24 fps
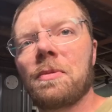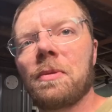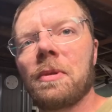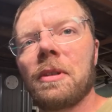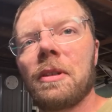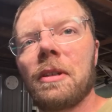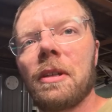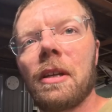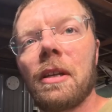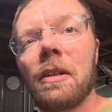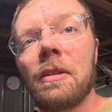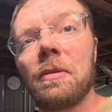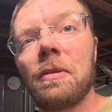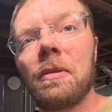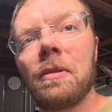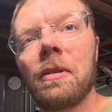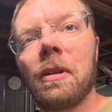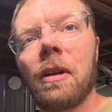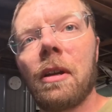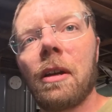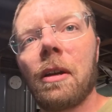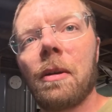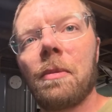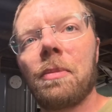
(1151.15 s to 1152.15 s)
We
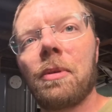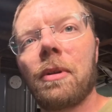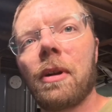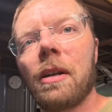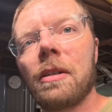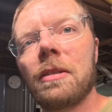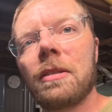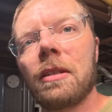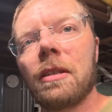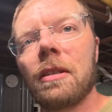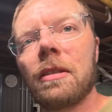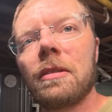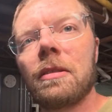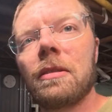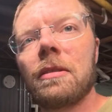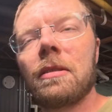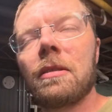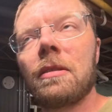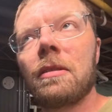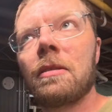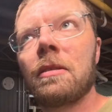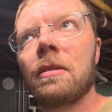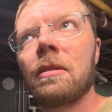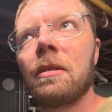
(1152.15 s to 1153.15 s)

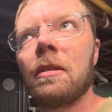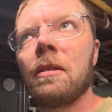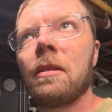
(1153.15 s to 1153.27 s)
processed,